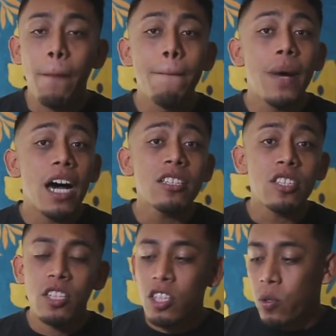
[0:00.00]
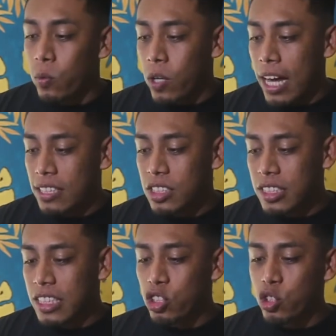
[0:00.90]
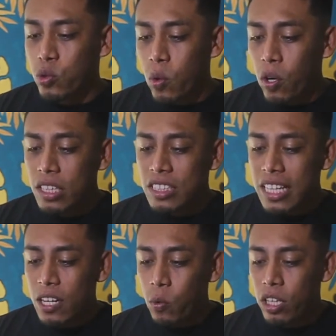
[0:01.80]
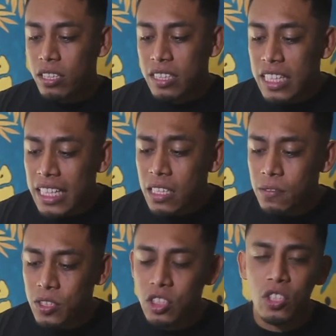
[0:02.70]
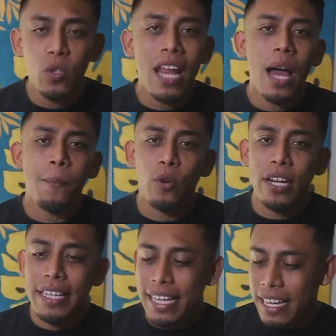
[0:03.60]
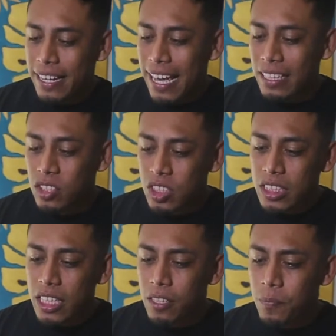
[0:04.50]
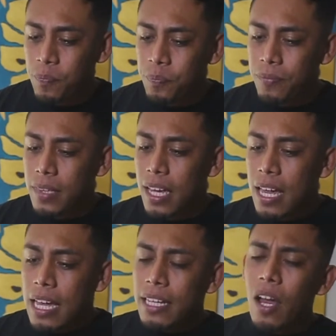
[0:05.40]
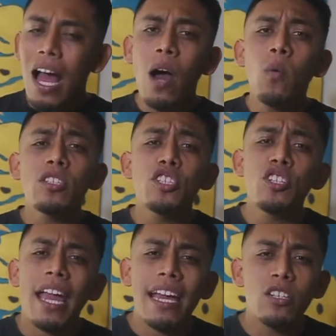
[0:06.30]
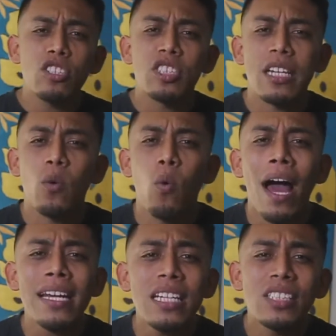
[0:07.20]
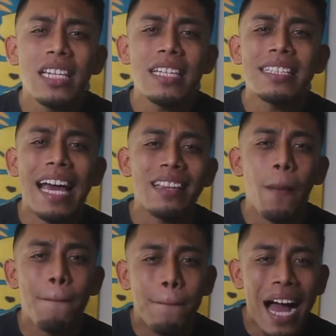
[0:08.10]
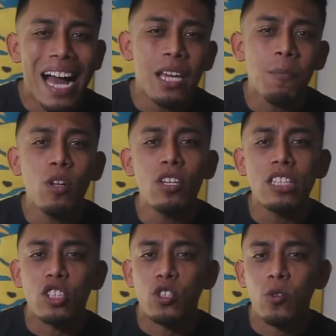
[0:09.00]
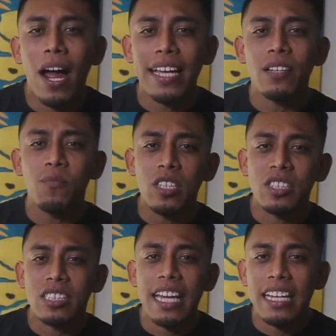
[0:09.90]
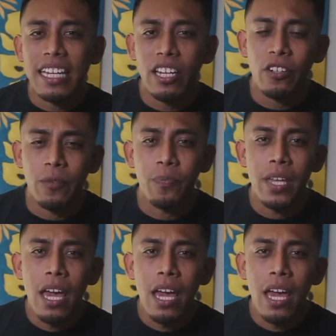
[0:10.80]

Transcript: moth nor rust destroys, and where thieves do not break in and steal." Now, I want you to understand, what is it that the Bible is trying to say here?